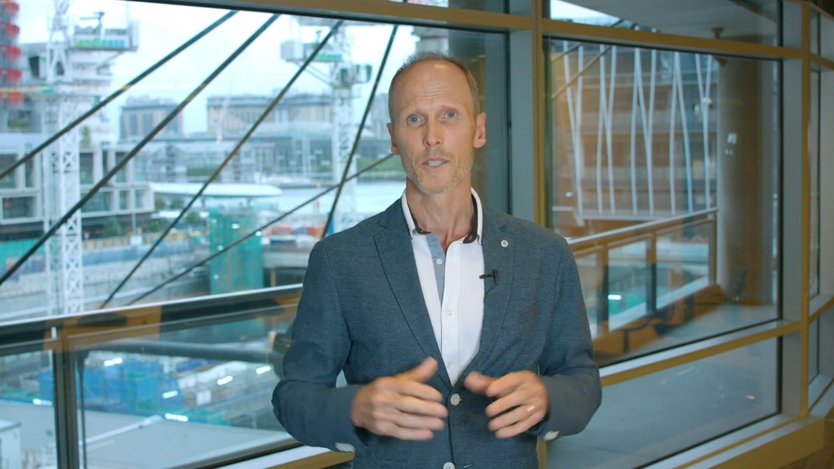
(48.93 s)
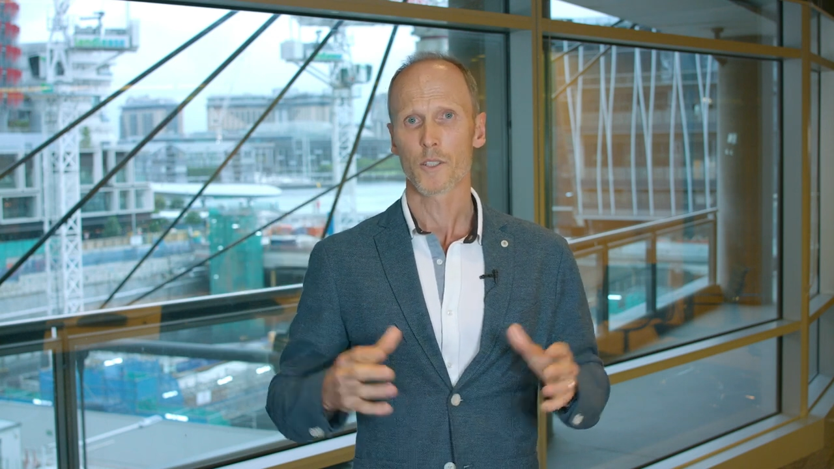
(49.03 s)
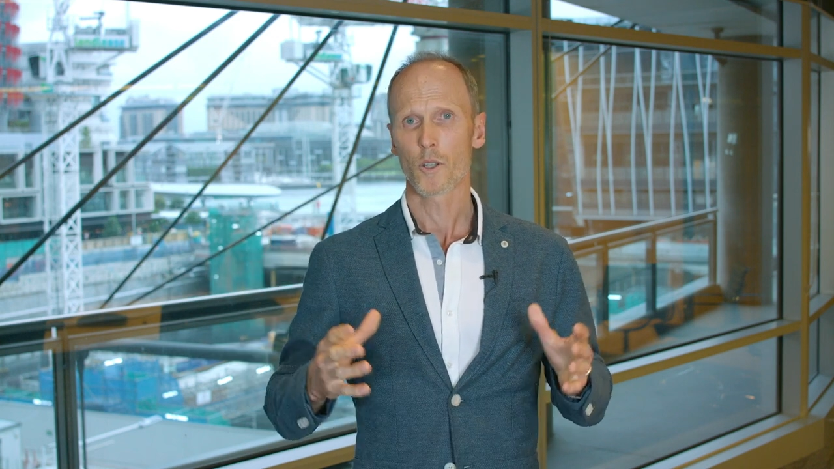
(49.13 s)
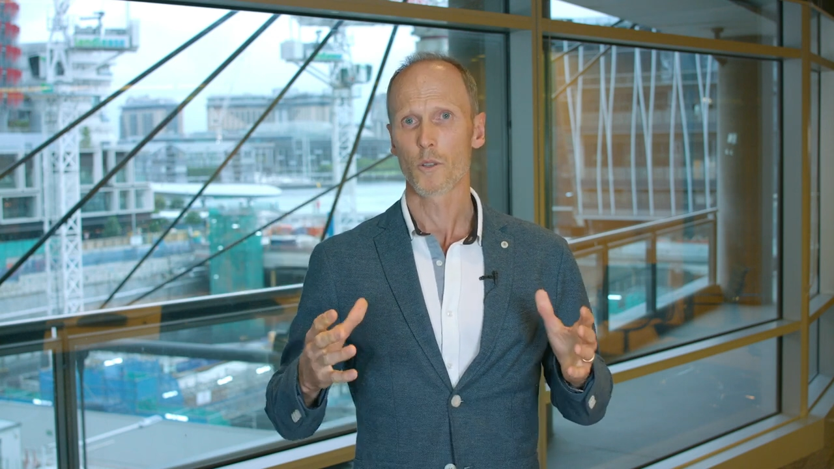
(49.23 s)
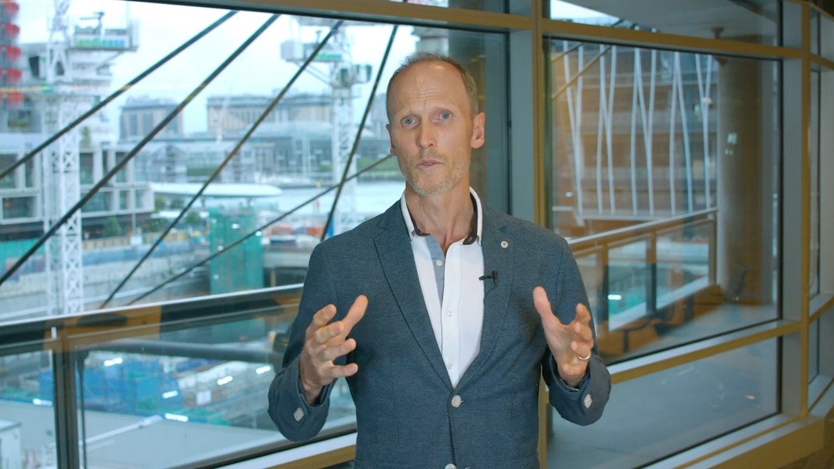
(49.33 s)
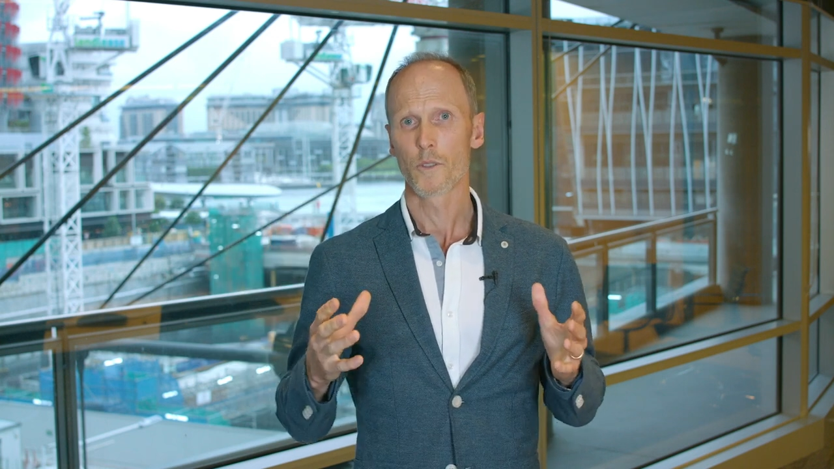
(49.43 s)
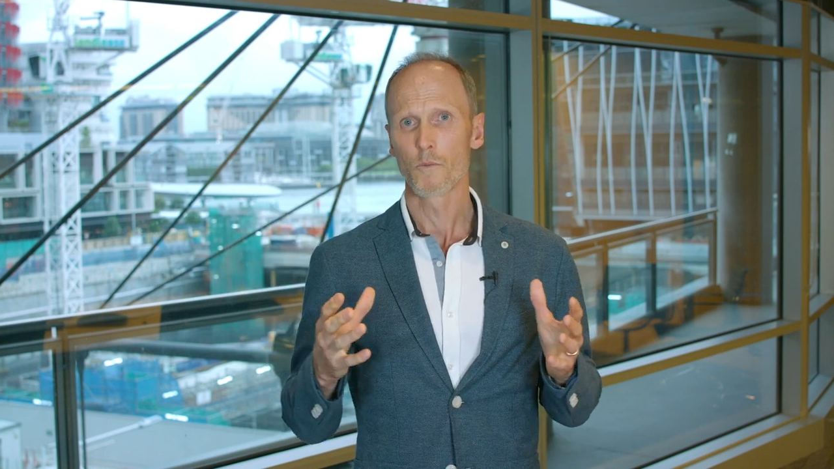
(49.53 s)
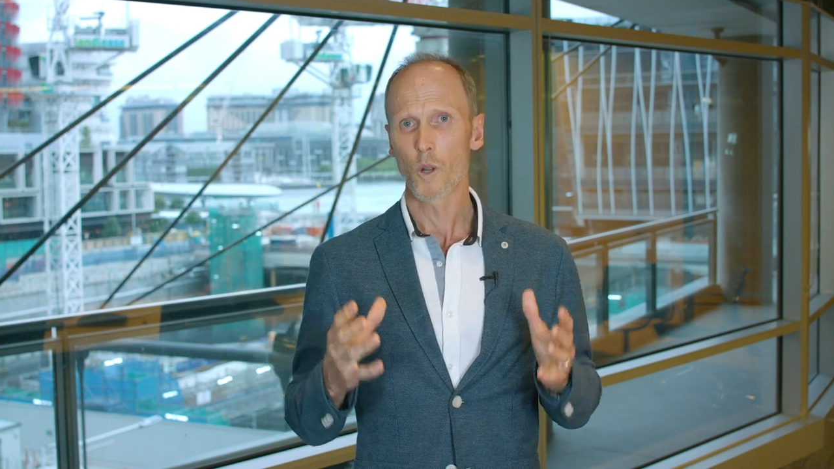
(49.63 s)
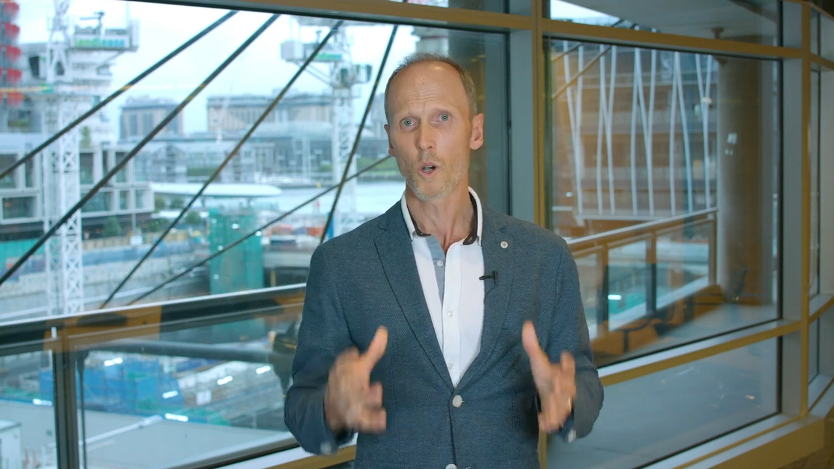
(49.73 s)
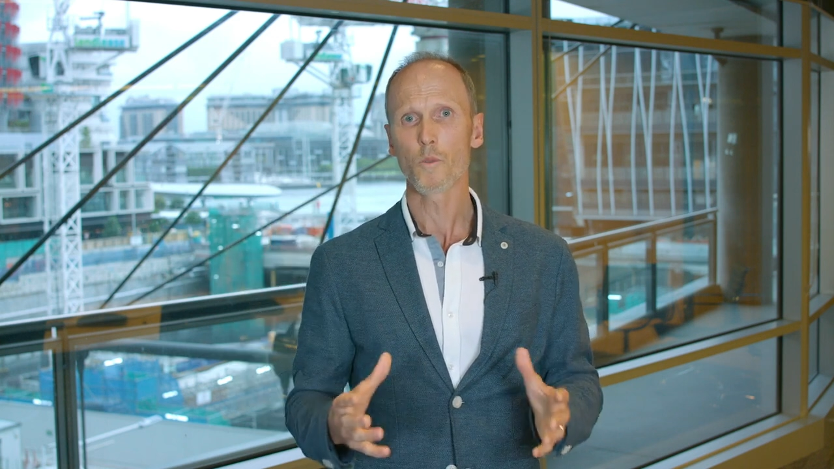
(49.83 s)
So the
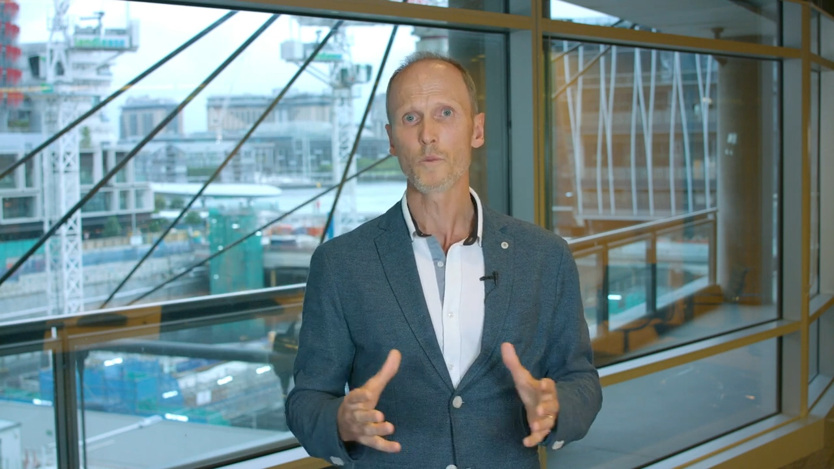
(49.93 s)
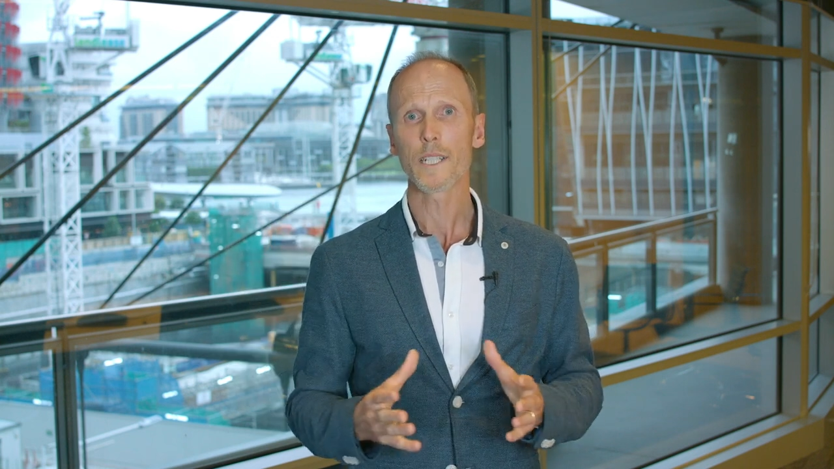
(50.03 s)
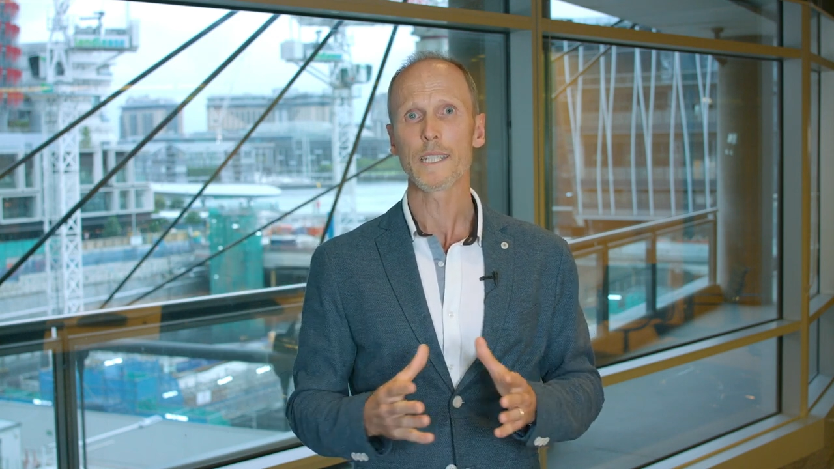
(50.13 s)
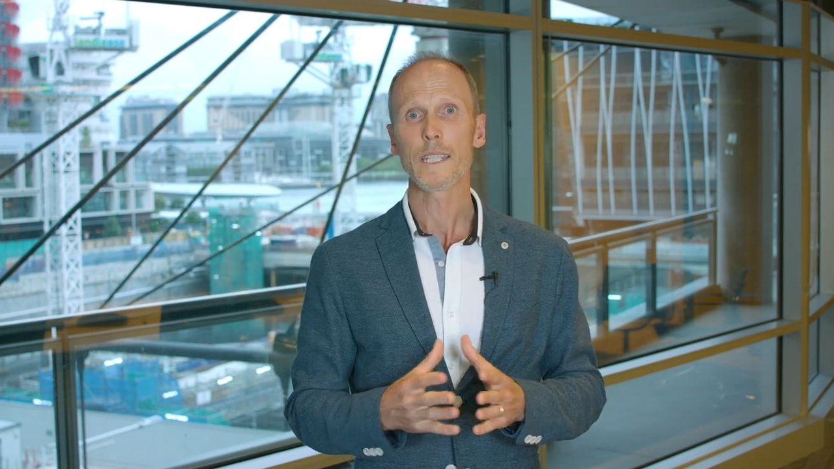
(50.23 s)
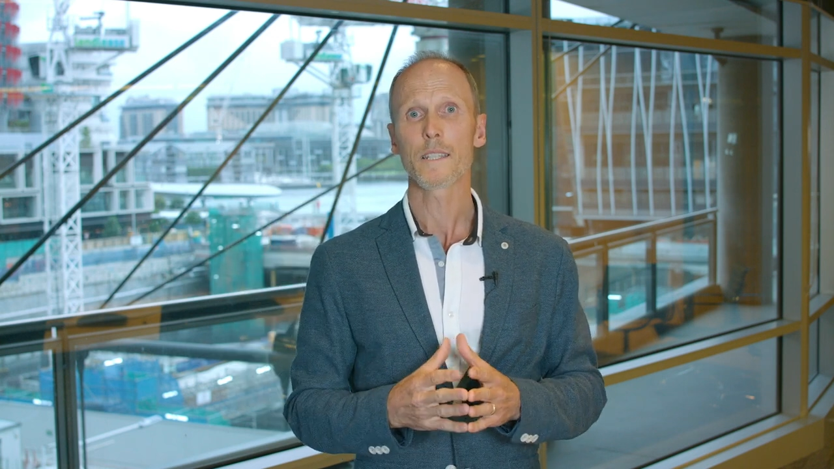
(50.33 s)
role really